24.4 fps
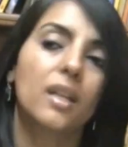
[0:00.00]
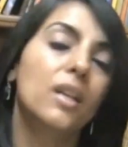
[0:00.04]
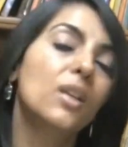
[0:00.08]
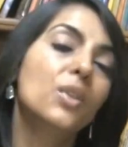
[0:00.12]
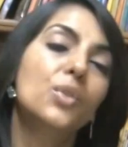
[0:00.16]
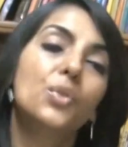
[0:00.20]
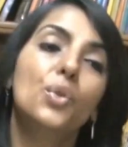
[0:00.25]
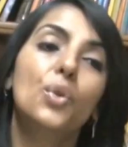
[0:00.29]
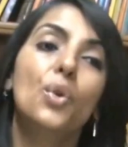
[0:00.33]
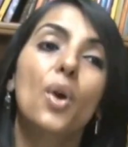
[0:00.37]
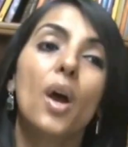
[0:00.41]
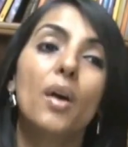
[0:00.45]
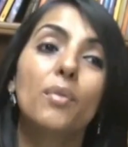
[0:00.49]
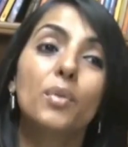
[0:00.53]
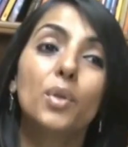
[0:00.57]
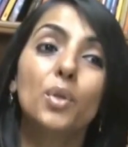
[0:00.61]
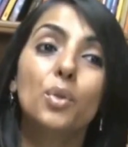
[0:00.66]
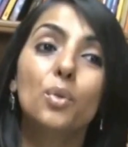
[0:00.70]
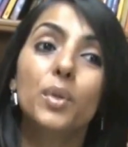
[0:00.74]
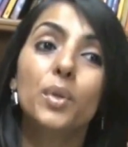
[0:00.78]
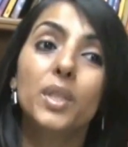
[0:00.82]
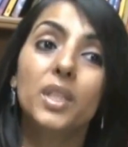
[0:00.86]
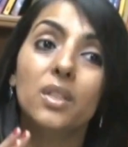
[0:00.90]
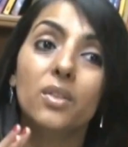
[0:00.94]
So you have to do
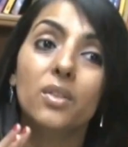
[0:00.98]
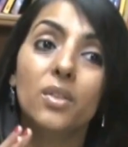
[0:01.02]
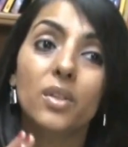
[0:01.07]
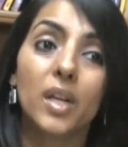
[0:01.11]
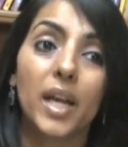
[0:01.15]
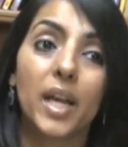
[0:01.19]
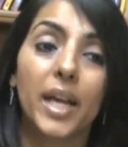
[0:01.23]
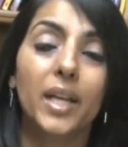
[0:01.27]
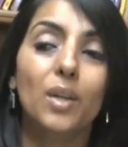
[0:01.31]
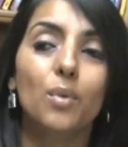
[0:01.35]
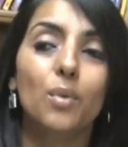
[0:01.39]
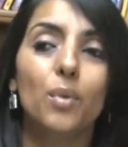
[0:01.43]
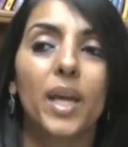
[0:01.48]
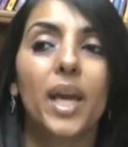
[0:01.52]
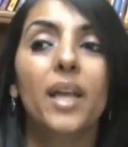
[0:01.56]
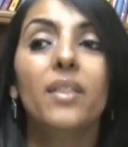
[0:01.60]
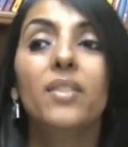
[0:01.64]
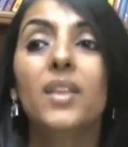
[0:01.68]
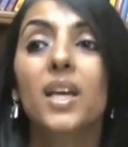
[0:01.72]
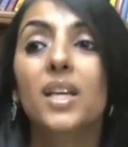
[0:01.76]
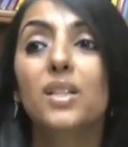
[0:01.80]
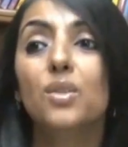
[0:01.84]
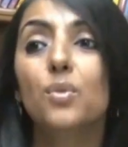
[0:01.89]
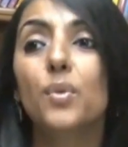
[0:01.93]
it the right way, and
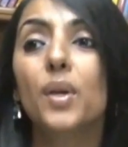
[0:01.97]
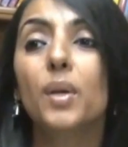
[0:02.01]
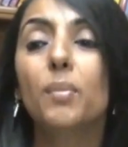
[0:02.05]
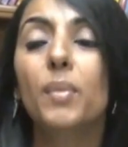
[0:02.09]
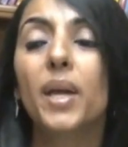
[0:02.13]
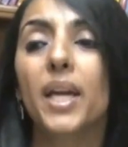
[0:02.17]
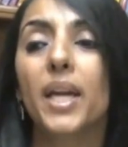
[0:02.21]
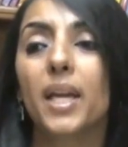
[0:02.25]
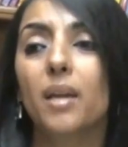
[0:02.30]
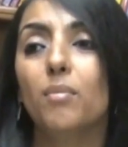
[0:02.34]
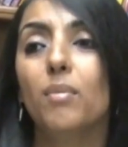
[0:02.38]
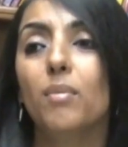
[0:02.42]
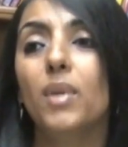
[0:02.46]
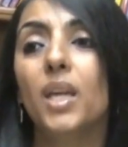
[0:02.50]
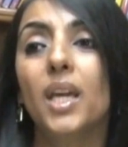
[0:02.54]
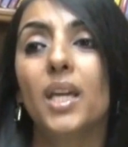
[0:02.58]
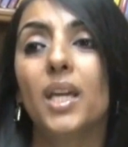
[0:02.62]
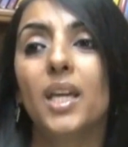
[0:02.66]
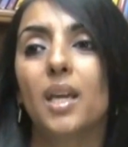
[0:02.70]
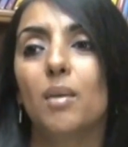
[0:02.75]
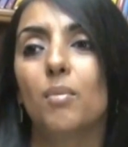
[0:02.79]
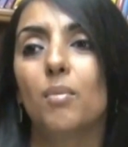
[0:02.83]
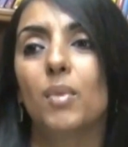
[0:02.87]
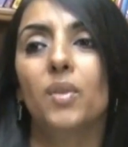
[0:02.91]
that's where my MBA
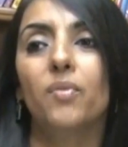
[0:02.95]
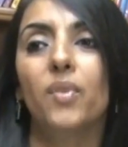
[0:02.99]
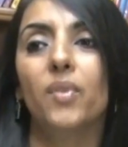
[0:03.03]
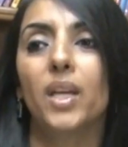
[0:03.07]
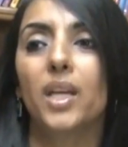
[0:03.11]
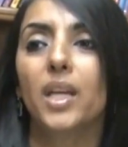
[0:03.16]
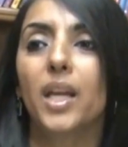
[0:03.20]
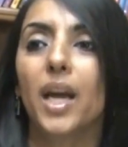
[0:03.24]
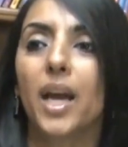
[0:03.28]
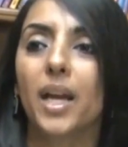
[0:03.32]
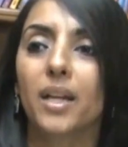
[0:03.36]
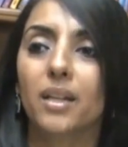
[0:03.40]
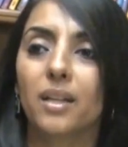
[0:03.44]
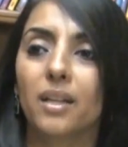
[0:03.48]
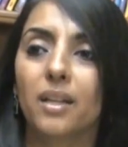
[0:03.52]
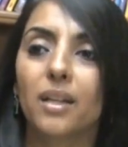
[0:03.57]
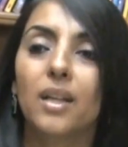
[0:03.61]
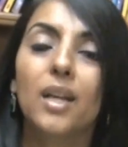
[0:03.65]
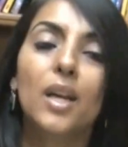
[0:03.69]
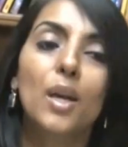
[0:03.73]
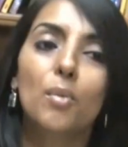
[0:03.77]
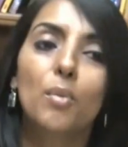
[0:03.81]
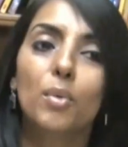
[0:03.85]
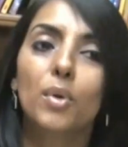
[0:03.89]
came in very handy,
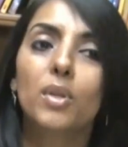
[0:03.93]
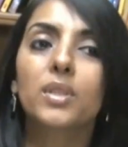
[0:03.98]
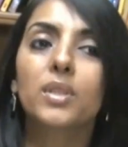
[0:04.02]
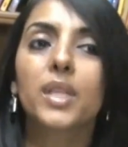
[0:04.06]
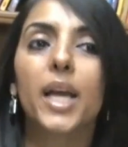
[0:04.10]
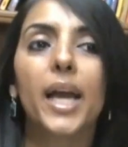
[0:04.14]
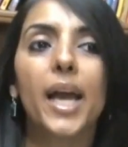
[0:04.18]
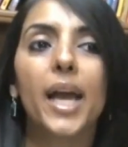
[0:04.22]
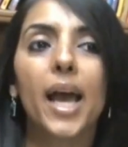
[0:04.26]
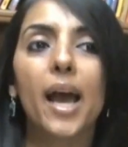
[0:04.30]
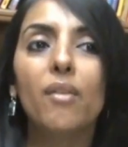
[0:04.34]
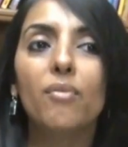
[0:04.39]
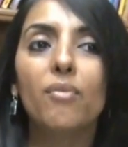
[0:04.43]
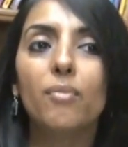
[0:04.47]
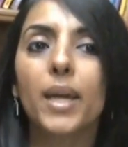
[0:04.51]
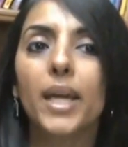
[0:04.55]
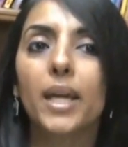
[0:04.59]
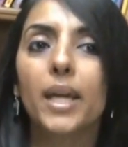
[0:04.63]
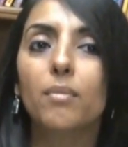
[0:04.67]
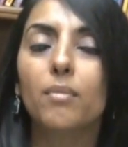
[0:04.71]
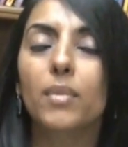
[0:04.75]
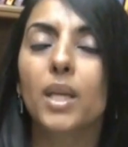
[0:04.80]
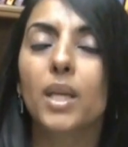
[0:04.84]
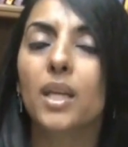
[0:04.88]
because I have my
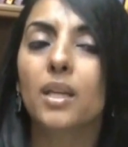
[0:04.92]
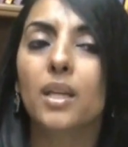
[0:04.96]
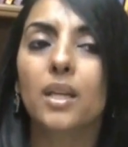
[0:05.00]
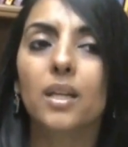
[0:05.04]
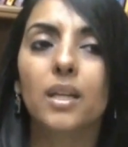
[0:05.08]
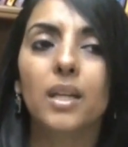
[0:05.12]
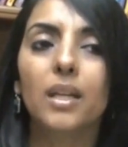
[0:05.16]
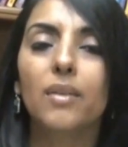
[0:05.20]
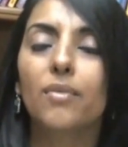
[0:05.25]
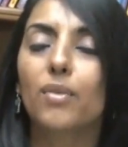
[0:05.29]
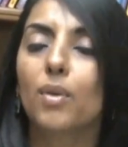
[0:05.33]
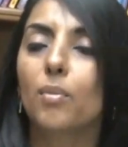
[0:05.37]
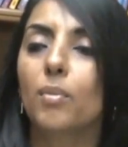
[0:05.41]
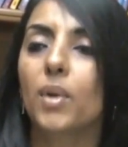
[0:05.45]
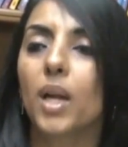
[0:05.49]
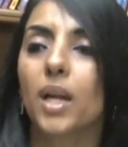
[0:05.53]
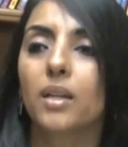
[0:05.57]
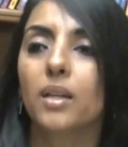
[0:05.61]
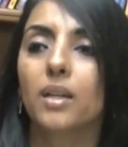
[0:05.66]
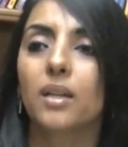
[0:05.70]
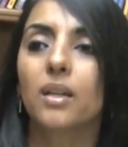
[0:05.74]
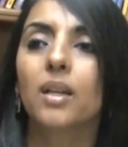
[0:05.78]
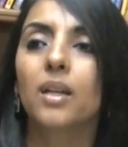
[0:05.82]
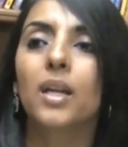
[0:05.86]
MBA degree from
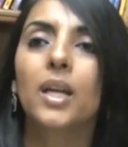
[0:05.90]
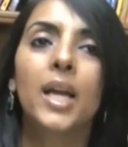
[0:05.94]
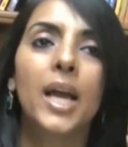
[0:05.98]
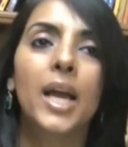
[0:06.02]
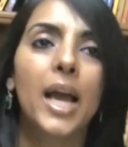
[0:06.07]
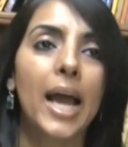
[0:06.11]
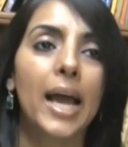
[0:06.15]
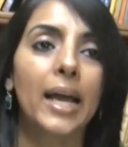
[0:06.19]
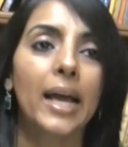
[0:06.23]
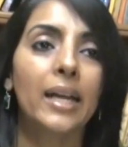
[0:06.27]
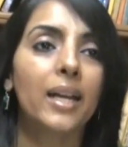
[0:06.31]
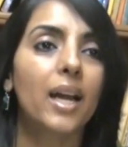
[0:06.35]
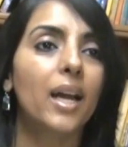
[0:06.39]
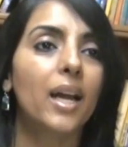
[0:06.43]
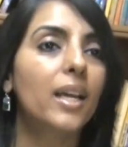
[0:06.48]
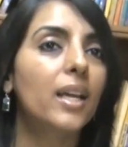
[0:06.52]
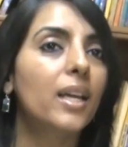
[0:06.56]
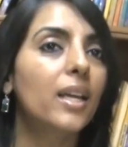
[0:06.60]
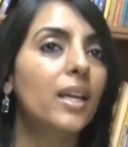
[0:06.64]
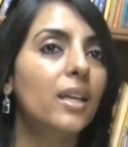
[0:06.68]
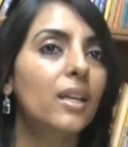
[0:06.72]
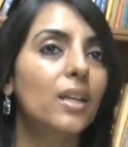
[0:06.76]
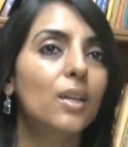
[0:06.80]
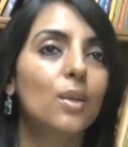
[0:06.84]
London and
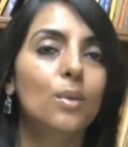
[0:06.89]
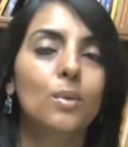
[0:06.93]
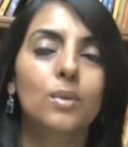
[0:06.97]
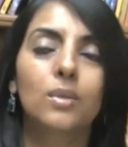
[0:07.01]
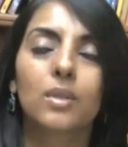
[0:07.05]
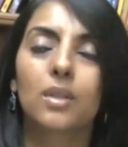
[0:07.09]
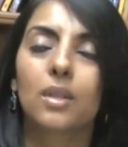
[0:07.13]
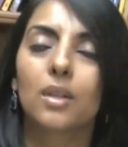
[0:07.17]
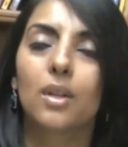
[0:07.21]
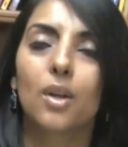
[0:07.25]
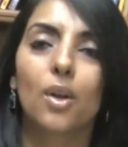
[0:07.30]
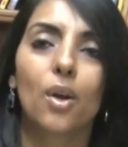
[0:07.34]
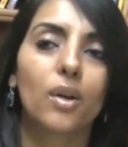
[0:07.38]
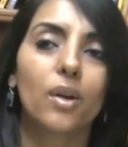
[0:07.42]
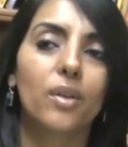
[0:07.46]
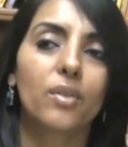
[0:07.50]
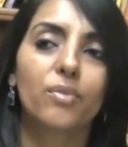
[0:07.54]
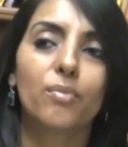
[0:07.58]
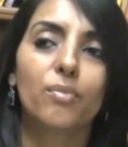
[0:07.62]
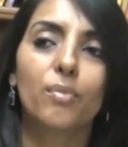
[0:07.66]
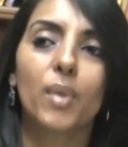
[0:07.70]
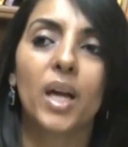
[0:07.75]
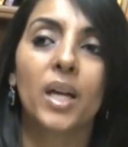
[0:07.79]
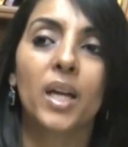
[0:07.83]
I use a lot of
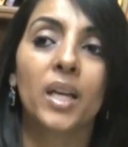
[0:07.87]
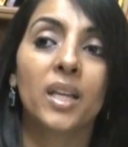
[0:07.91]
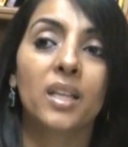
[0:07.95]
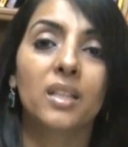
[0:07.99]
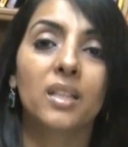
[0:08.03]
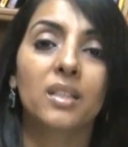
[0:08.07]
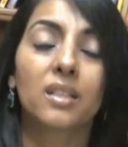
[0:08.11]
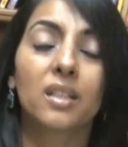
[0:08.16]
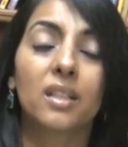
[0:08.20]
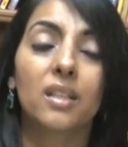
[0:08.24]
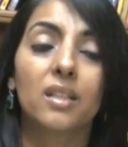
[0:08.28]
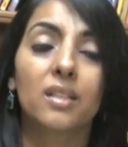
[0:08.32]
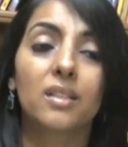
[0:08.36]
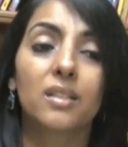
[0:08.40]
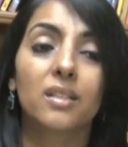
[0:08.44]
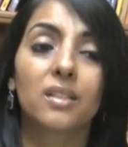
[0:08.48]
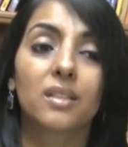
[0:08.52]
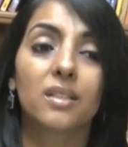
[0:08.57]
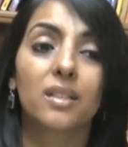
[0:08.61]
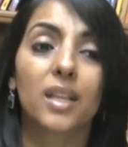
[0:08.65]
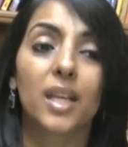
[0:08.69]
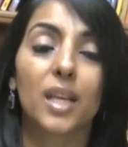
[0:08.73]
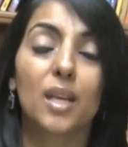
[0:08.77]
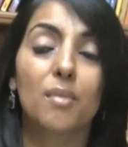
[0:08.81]
my skills,
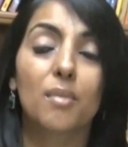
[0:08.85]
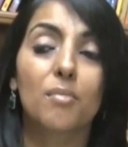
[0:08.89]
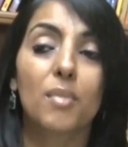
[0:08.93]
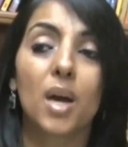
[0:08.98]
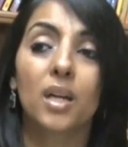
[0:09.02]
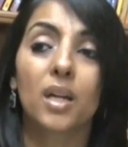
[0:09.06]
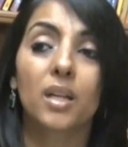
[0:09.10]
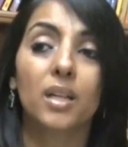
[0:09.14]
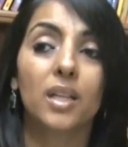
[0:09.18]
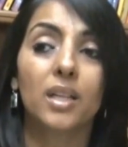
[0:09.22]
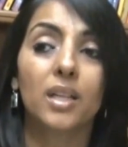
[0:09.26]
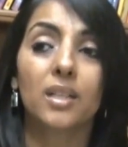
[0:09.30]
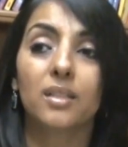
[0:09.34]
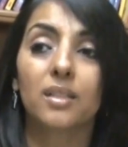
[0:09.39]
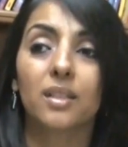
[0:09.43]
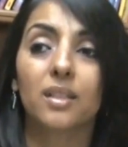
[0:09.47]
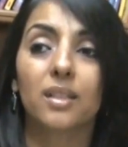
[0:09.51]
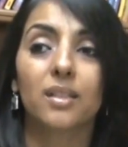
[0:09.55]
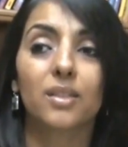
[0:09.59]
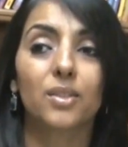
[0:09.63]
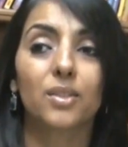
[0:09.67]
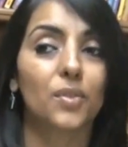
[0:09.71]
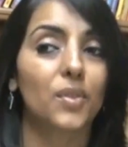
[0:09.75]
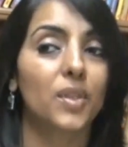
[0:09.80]
marketing
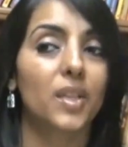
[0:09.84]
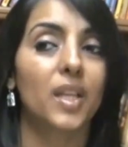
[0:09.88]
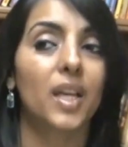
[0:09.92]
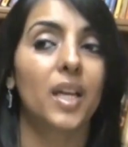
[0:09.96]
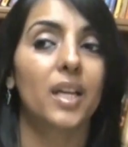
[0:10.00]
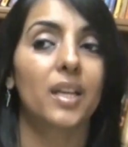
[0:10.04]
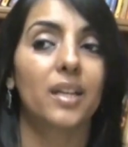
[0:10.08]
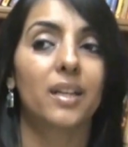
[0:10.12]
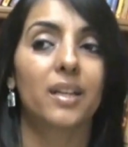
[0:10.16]
skills for that.